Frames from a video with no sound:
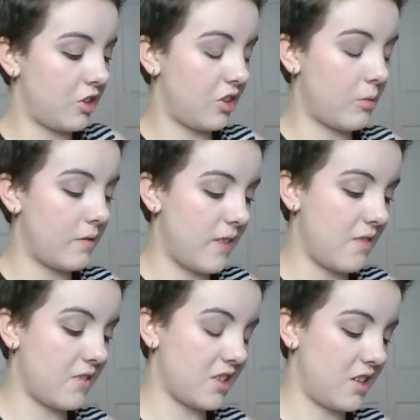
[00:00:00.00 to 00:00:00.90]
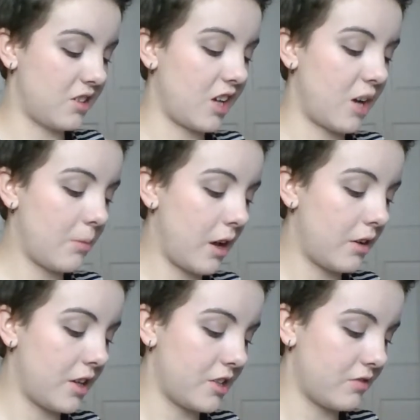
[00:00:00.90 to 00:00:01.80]
It's one of my favorites in the entire
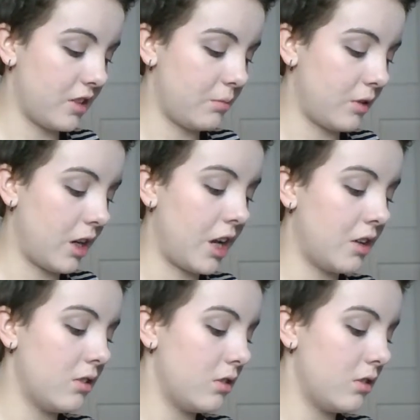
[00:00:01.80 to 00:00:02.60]
palette. It's really pretty.